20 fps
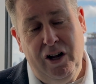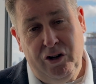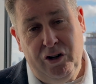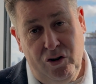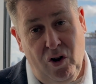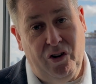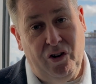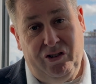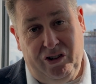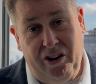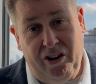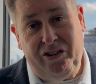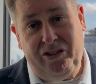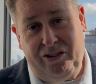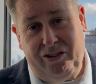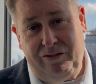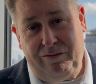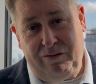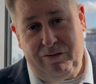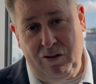not
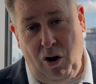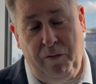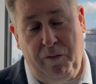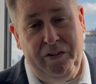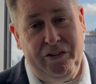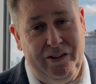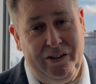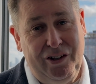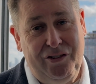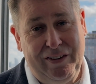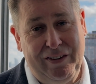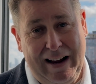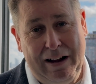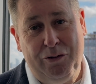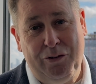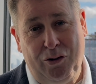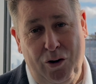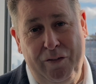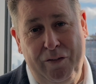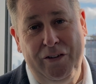just offices for
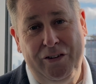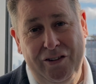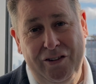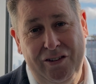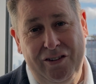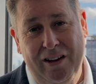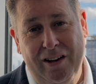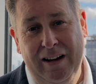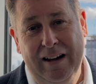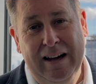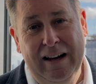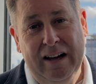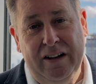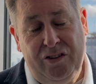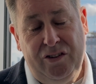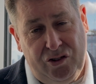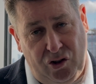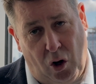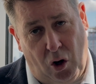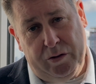council officers,
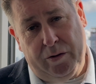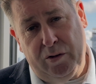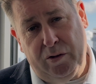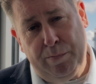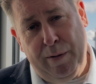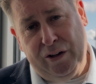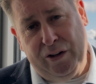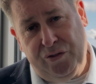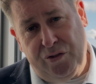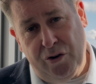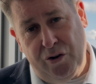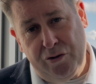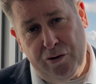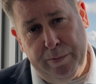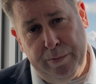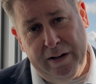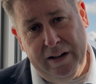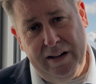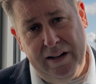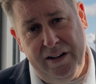startup space for
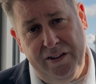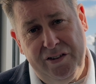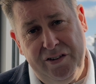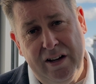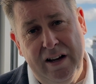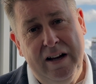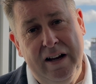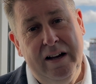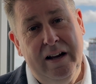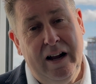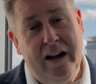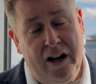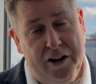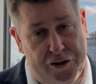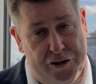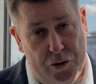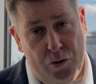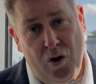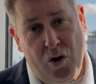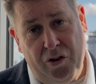entrepreneurs, a
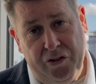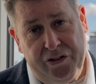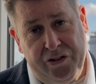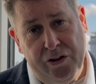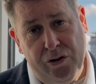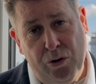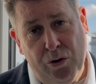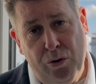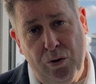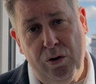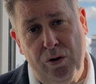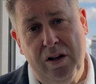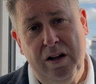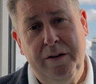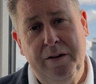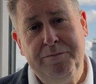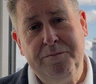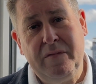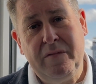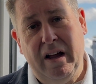new concert hall,
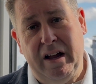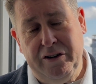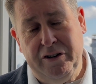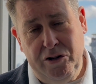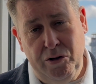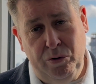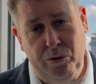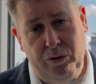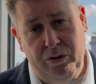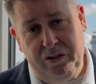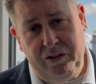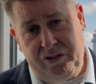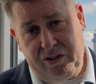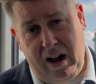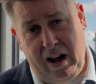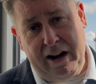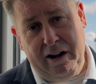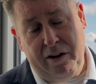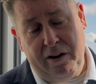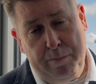a new
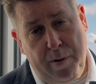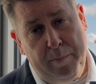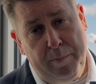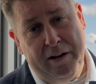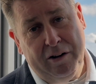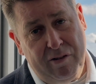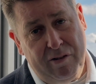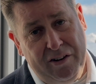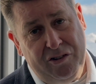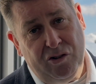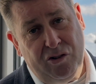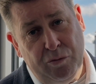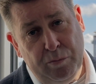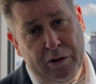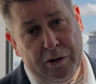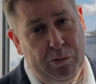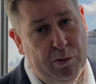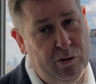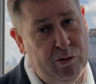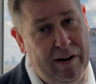Sky public restaurant
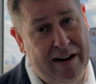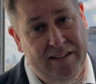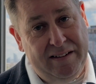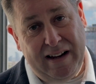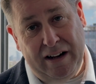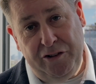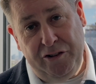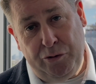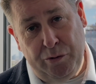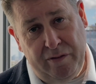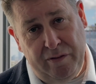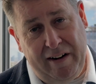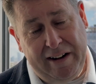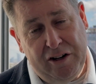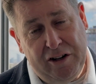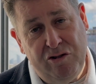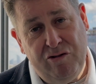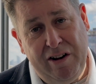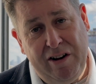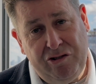which we'll rent out to a very
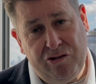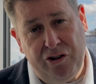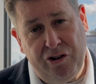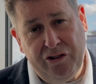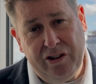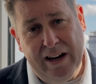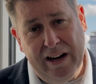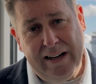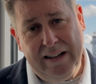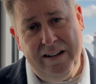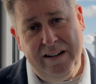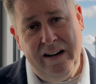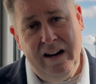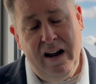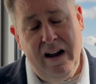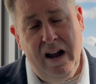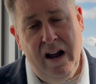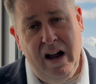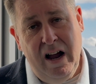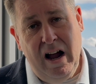good restaurant chain
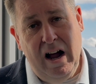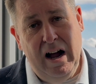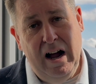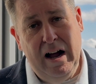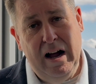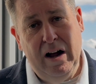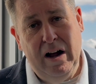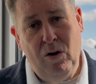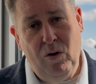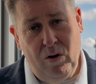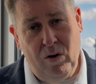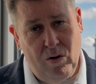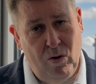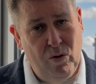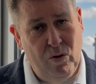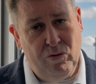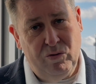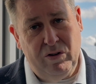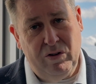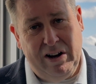
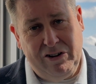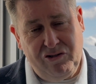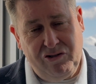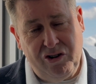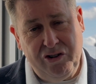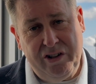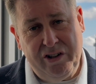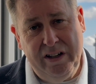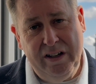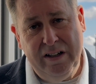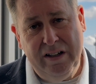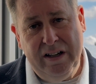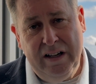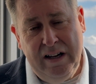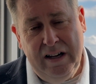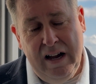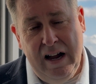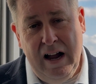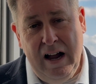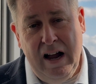or restaurateur,
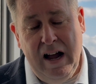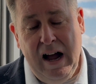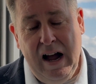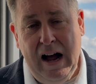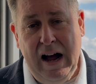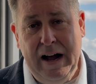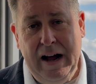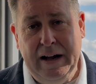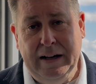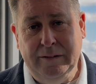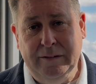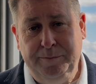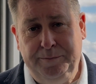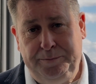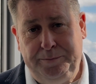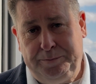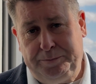and